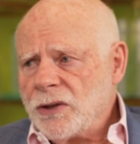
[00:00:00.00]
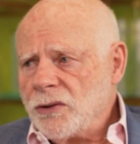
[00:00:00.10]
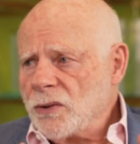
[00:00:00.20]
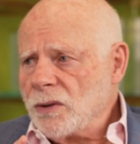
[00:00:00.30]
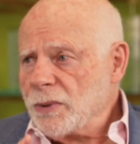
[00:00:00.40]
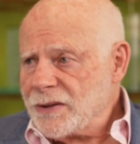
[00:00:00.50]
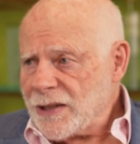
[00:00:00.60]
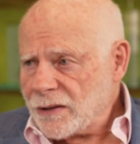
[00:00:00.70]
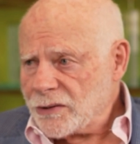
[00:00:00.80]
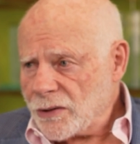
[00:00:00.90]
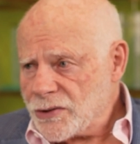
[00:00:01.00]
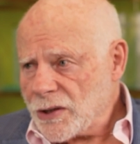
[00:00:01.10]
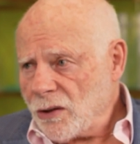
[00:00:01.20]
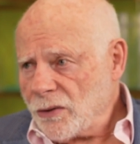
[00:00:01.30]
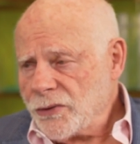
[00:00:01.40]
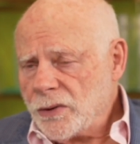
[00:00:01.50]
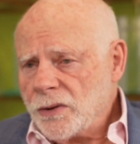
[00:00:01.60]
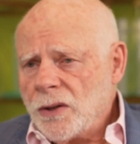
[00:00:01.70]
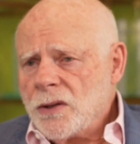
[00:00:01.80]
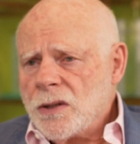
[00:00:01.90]
to do to protect ourselves
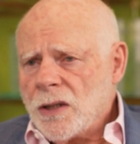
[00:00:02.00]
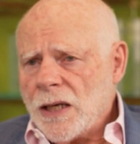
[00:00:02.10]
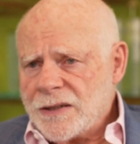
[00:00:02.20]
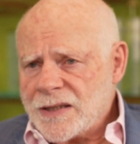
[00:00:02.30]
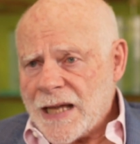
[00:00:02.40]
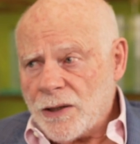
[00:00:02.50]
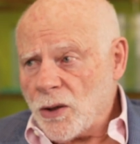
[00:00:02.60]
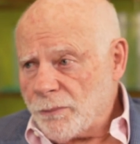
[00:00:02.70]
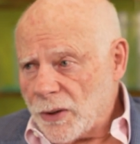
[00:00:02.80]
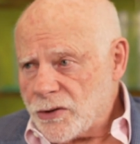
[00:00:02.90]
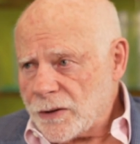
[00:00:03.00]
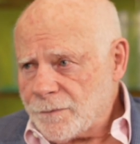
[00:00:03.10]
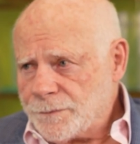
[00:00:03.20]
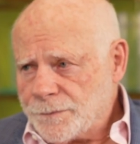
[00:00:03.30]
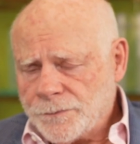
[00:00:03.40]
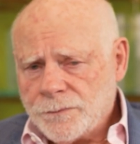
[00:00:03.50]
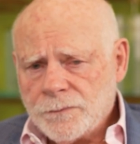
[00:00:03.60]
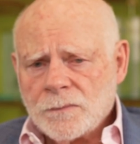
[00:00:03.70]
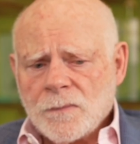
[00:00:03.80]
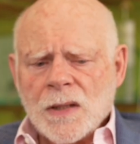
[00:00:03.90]
and stay on budget?
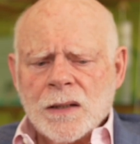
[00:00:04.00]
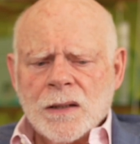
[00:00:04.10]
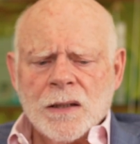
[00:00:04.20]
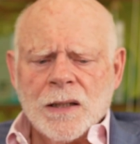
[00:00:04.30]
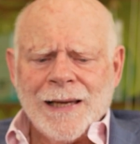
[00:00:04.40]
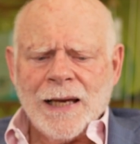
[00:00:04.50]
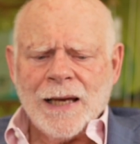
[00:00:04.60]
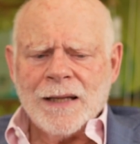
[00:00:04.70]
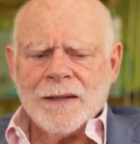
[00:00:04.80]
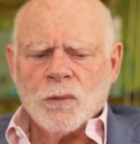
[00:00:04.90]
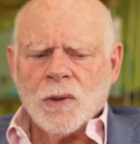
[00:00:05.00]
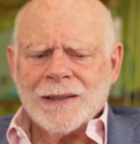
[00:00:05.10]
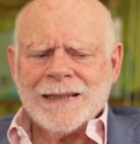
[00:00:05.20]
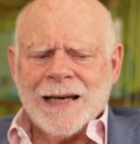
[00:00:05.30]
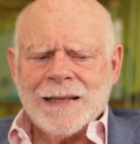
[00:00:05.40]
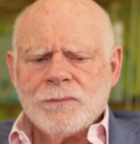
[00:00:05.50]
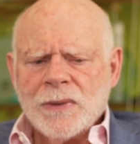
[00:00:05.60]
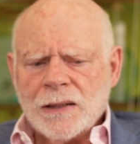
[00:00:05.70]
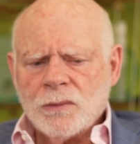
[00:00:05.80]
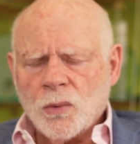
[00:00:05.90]
And what that
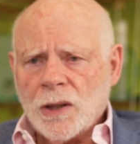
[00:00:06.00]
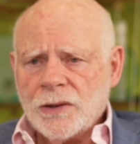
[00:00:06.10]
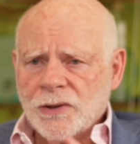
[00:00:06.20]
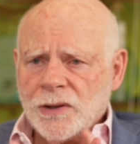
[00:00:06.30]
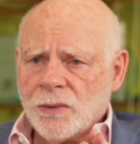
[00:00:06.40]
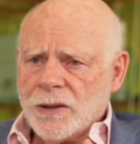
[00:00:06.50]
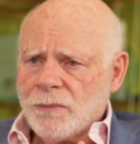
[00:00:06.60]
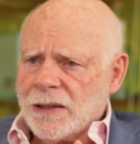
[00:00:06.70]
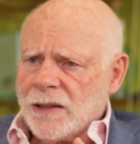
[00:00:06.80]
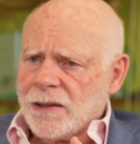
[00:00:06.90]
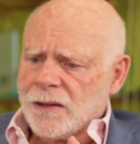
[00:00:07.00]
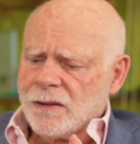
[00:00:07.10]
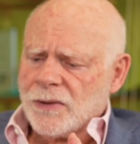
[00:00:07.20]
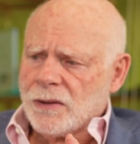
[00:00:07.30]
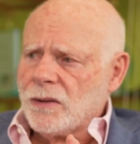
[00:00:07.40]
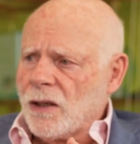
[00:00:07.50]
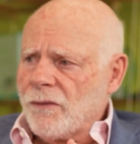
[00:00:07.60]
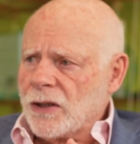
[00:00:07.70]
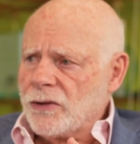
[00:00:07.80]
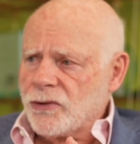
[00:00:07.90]
meant was, in the beginning of
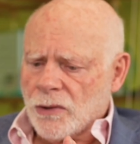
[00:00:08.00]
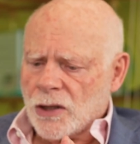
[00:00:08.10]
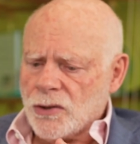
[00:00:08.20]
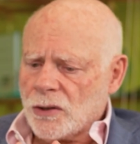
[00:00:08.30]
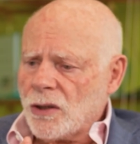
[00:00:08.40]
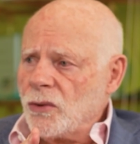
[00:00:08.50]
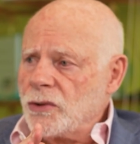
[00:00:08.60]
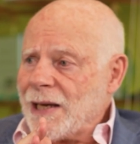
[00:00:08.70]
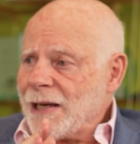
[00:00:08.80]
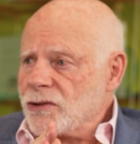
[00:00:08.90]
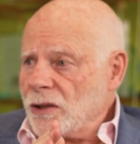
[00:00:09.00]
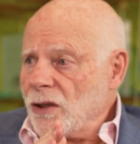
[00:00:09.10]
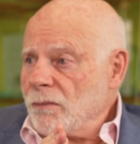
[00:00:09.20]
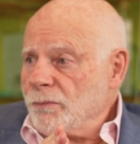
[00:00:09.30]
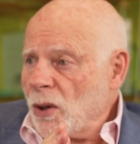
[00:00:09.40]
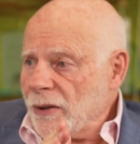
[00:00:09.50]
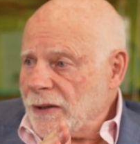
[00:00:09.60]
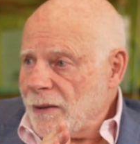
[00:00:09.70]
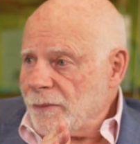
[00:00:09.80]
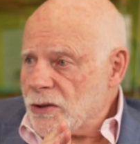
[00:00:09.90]
a construction loan, you actually aren't
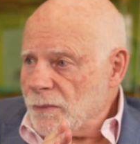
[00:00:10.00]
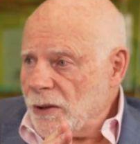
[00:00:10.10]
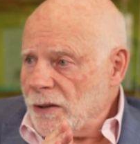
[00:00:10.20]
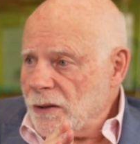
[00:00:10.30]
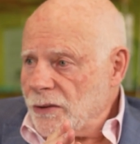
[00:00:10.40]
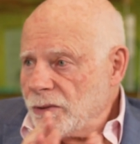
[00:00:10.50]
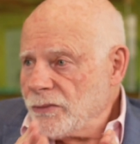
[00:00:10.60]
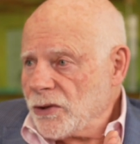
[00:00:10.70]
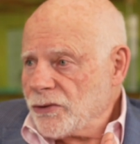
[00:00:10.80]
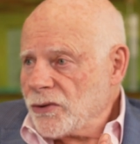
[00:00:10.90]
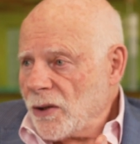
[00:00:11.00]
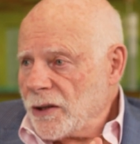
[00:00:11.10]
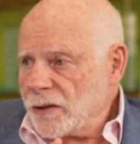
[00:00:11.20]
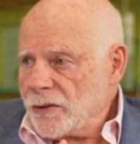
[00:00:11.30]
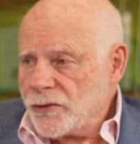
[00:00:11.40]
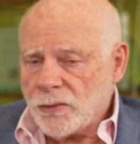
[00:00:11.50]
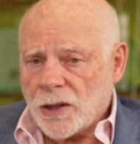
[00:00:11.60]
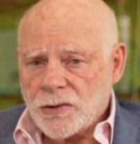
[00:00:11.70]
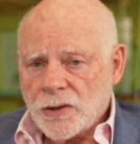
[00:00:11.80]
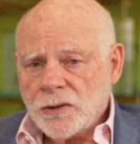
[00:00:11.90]
borrowing that much money because you've just started
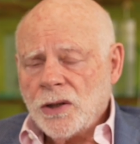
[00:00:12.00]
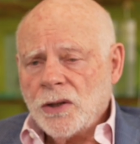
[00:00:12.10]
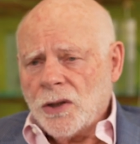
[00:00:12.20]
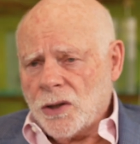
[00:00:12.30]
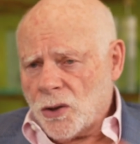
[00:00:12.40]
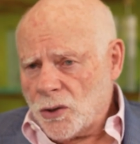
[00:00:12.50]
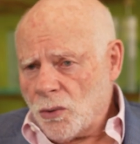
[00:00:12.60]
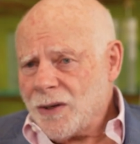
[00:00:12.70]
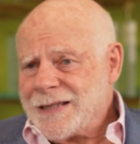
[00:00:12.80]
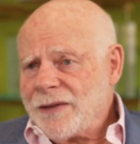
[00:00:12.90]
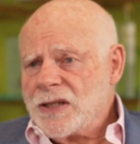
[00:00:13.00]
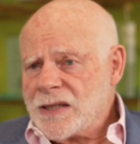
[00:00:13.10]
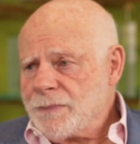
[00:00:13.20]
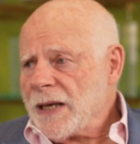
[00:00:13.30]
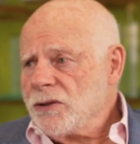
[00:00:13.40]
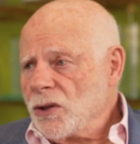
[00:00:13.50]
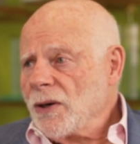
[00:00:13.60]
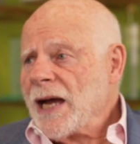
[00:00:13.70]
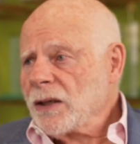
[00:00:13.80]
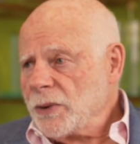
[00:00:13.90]
construction. You always have to spend
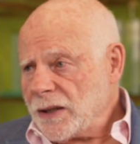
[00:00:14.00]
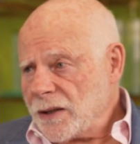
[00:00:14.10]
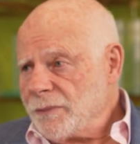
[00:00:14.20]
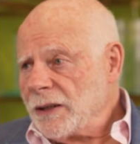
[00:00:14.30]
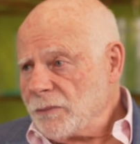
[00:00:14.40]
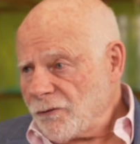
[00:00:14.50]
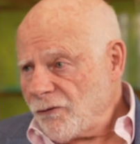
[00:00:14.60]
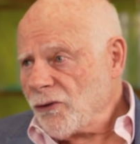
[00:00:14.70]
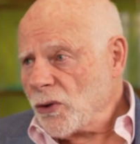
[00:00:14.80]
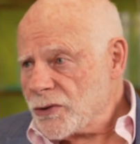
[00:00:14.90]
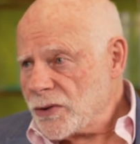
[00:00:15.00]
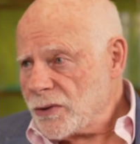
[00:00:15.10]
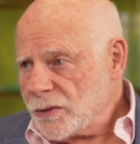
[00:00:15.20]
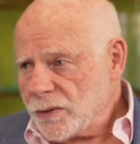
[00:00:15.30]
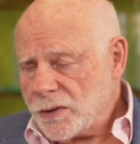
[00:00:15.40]
your equity commitment first,